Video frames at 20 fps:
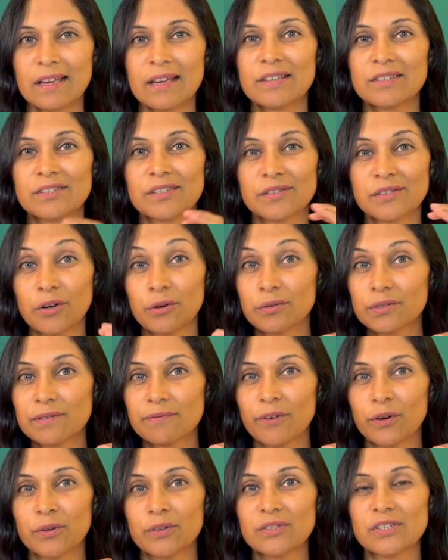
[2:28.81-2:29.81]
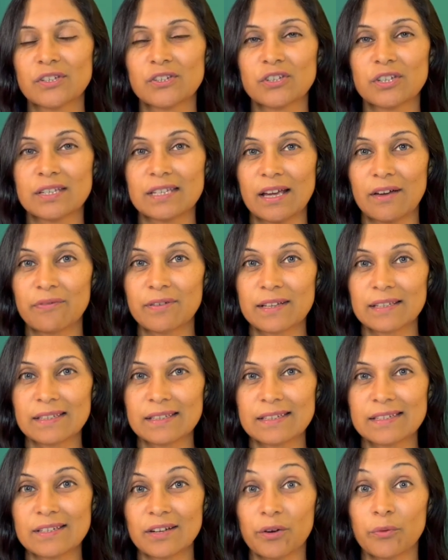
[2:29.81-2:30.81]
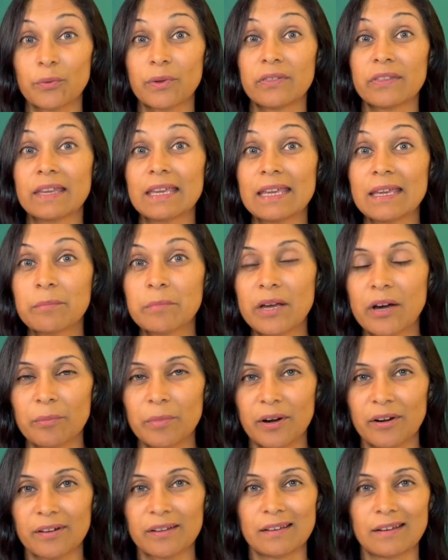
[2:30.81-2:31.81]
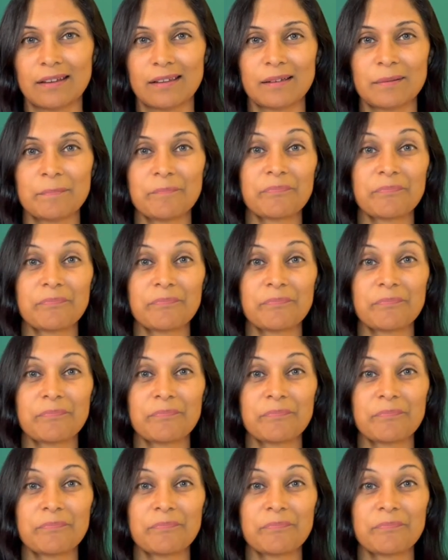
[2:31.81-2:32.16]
So those folks should definitely start with email marketing.